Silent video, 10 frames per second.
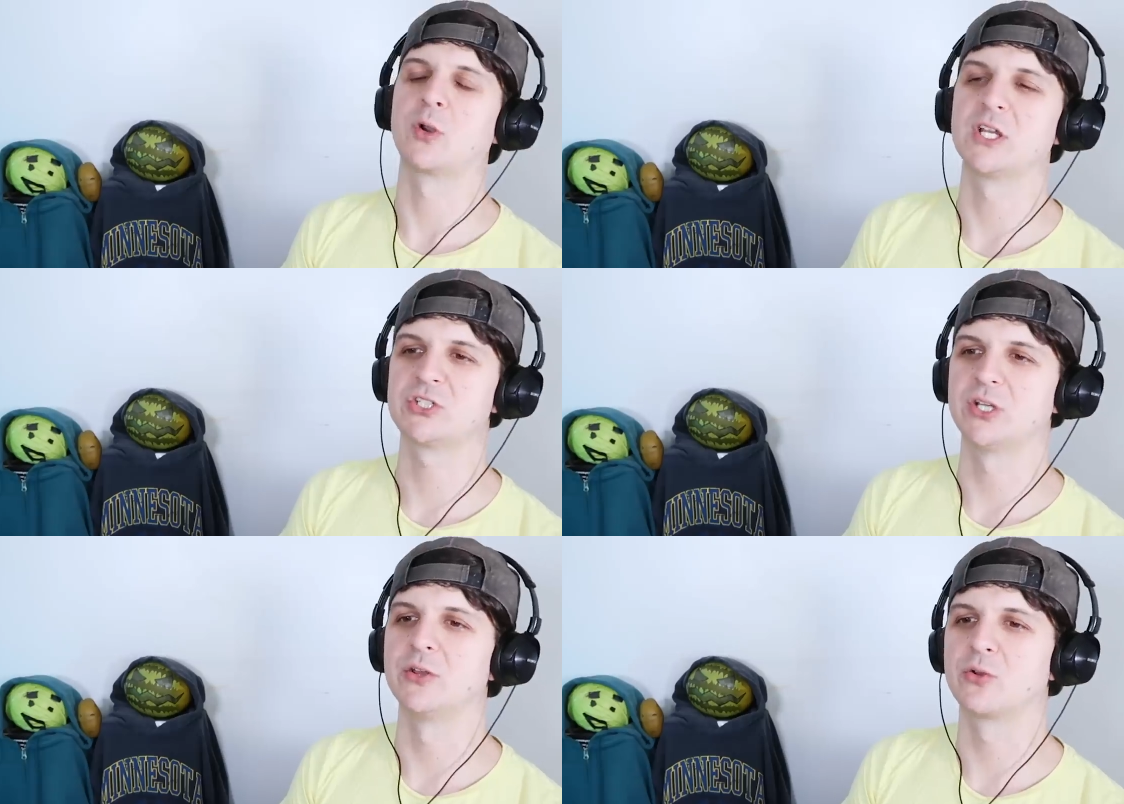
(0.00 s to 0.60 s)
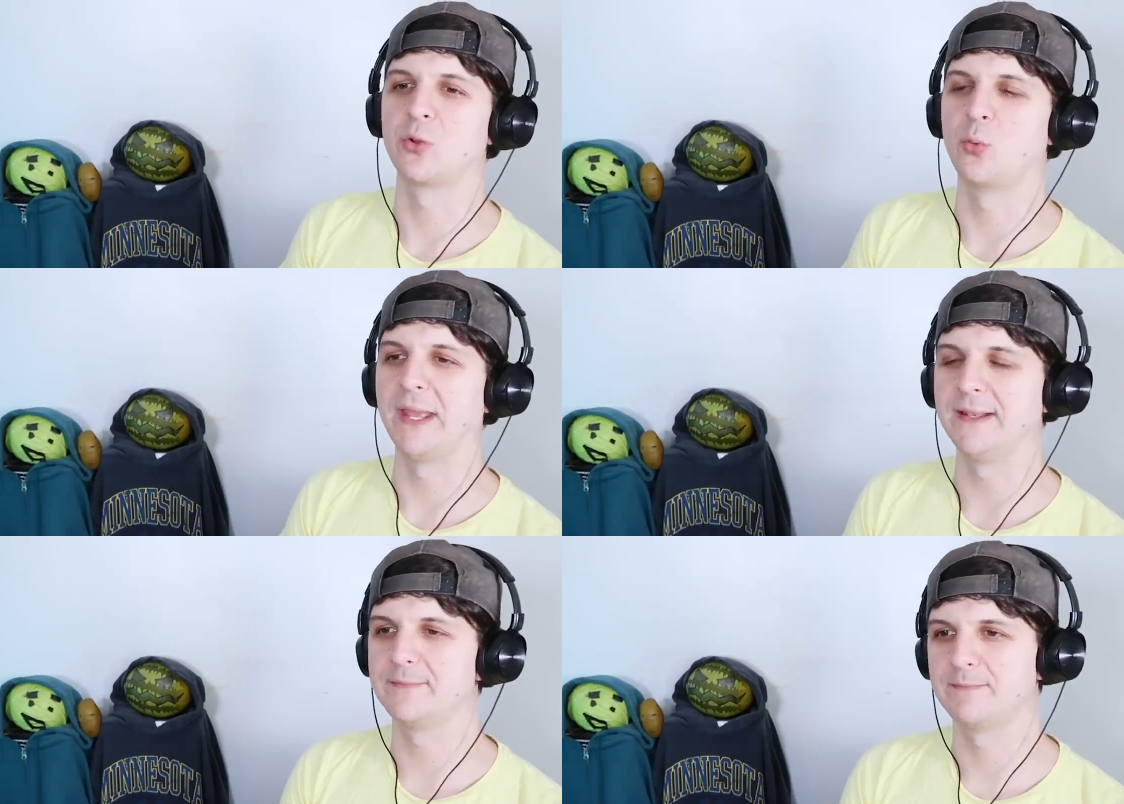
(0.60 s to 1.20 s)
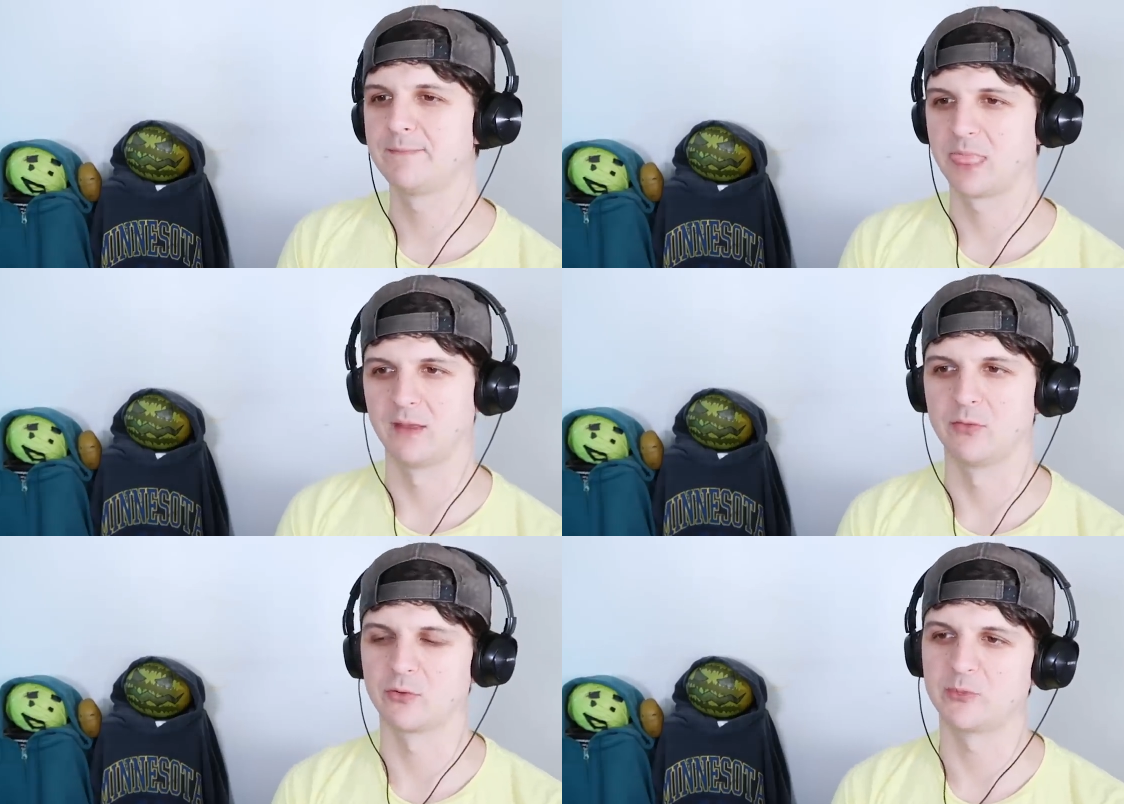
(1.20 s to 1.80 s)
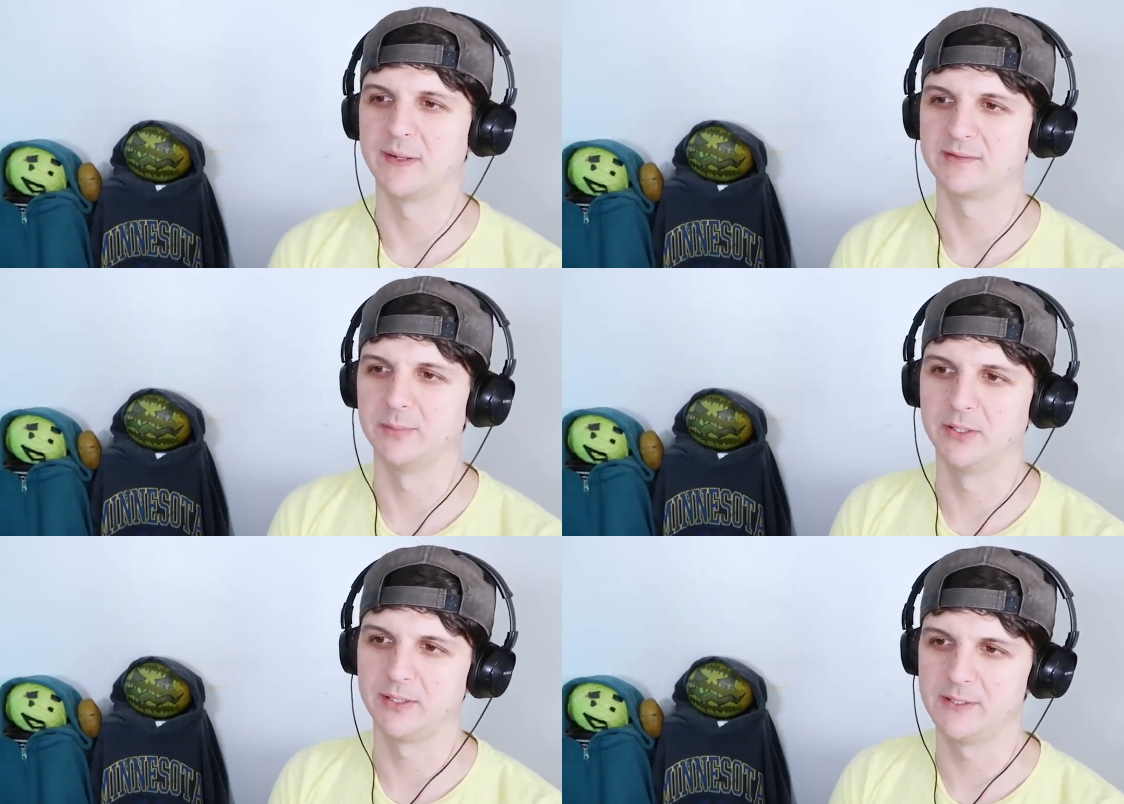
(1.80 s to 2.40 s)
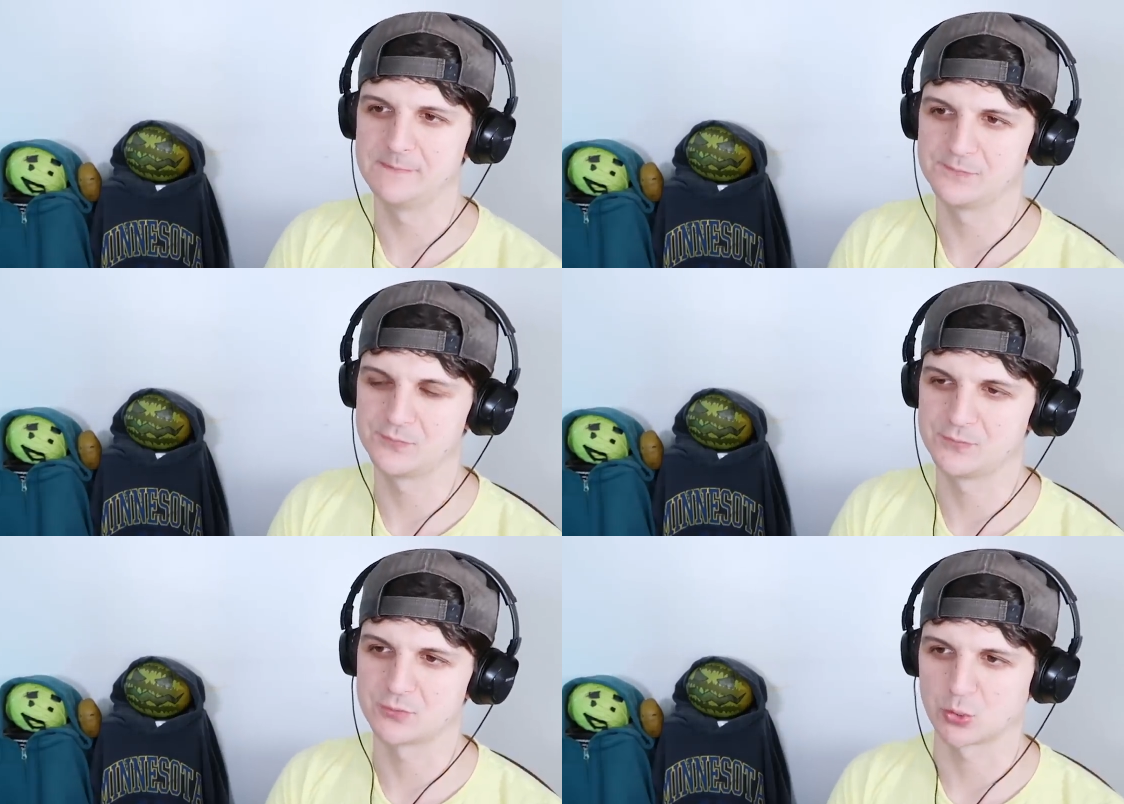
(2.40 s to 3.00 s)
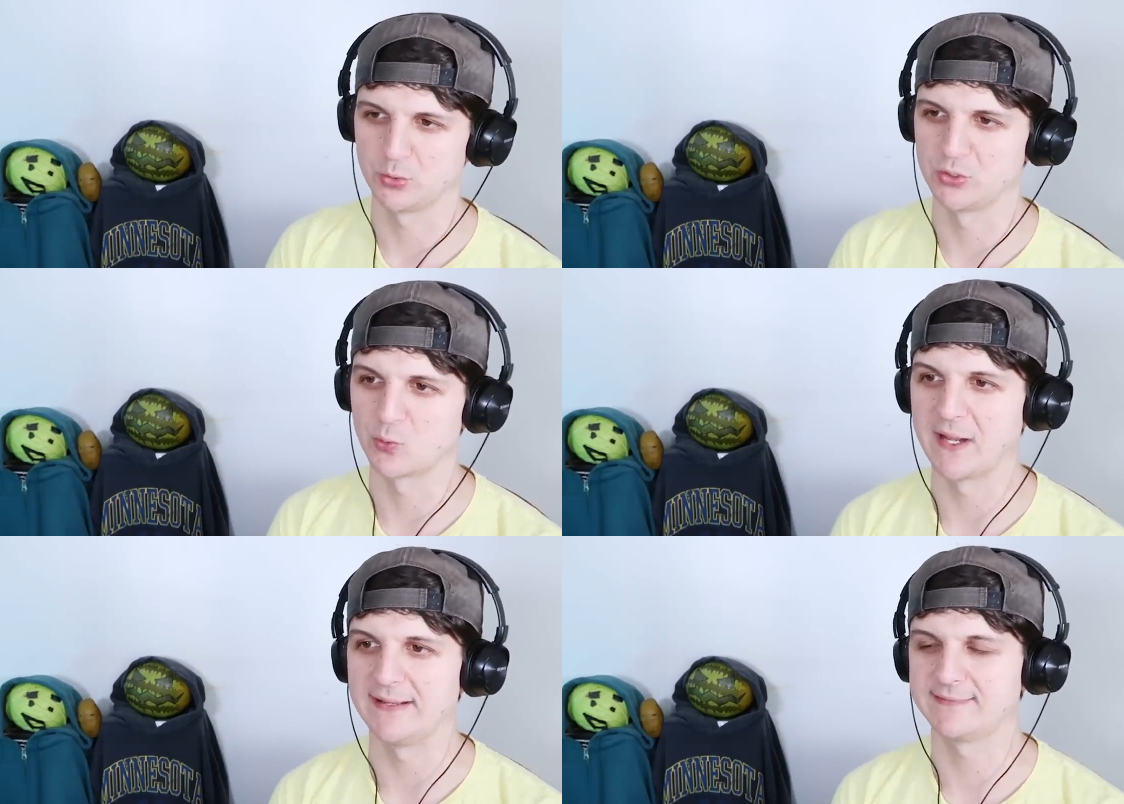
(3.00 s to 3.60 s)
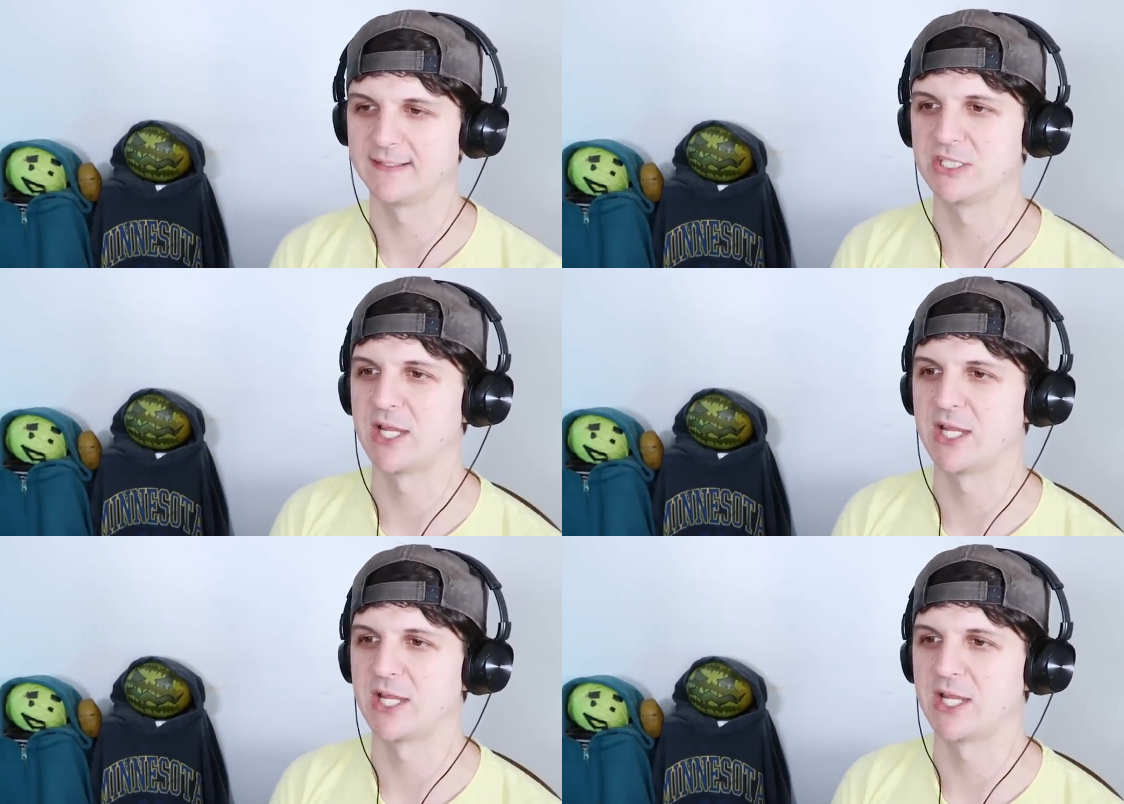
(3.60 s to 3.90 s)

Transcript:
Speaker 1: crushed under the weight of the responsibility, or will you rise to the